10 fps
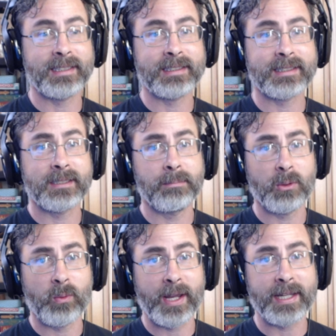
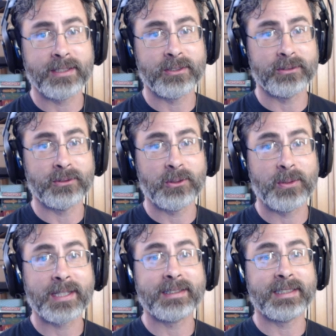simple way to
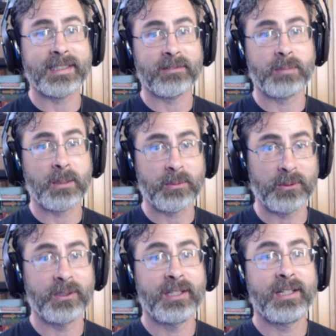quickly give
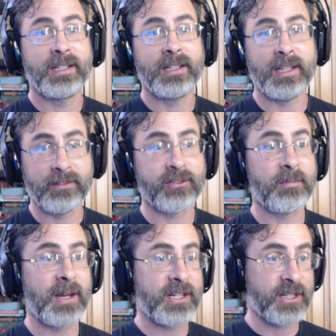people
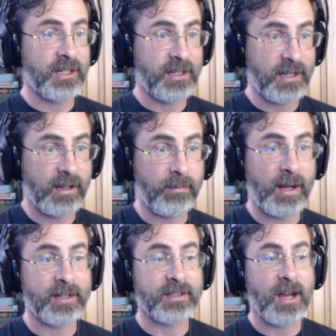information
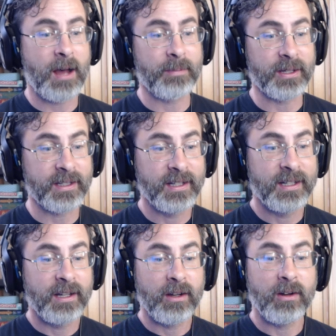about a topic.
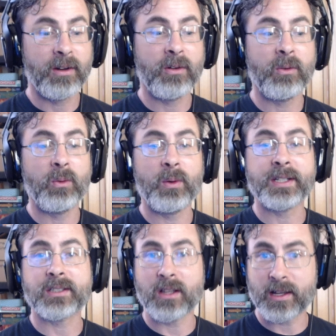What
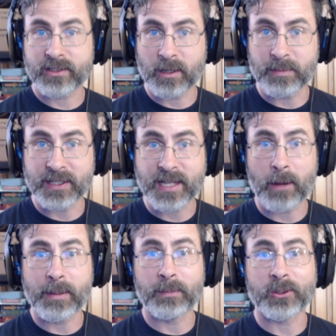is lost on me is how
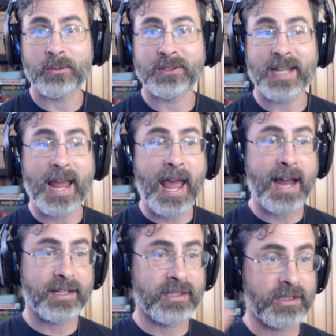people are supposed to
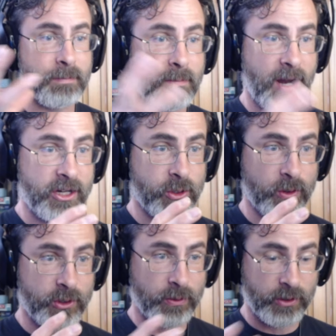access my
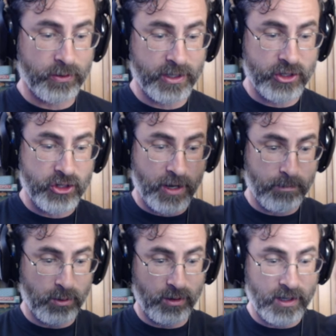shorts when they're in a
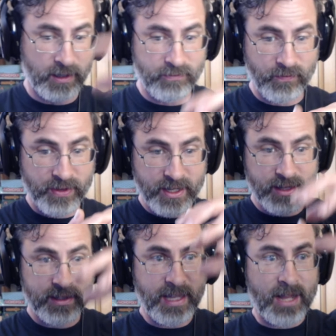jumble of
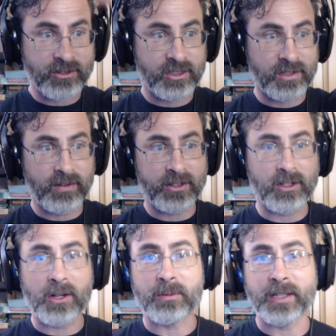thousands of
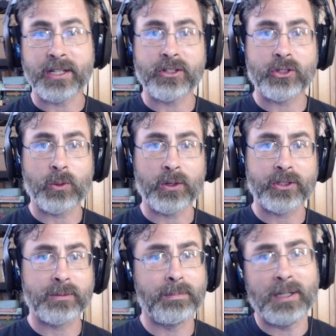other unrelated
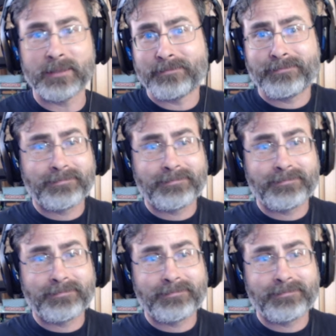shorts. But